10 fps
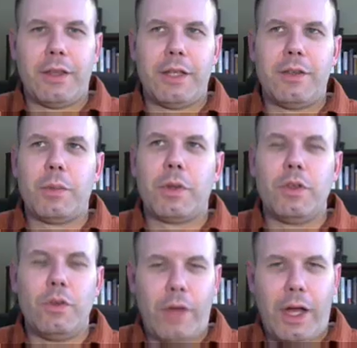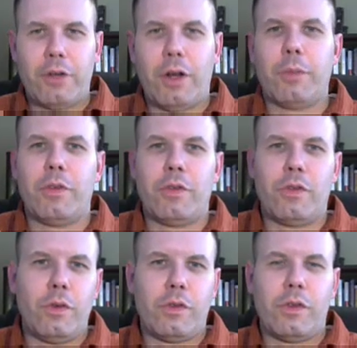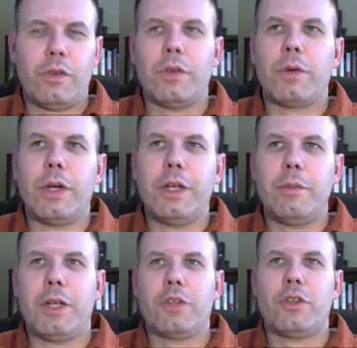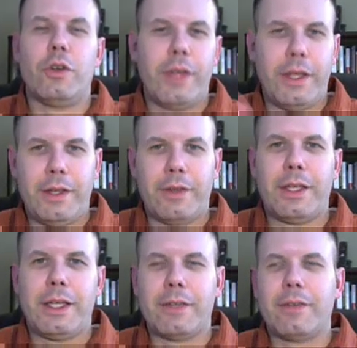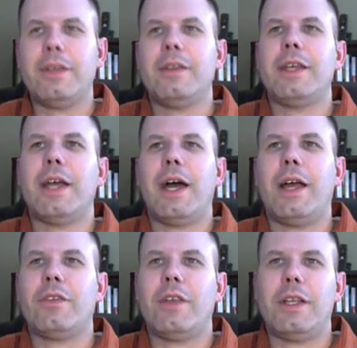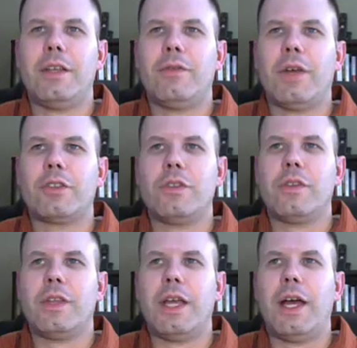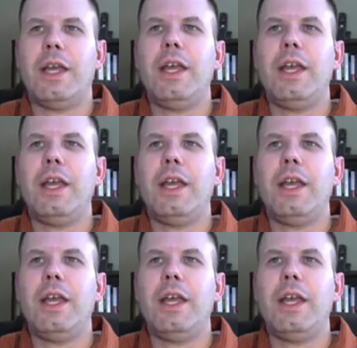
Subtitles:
they typically use eye drops as soon as delivery to make sure that nothing gets into the eyes, any infections in the eye.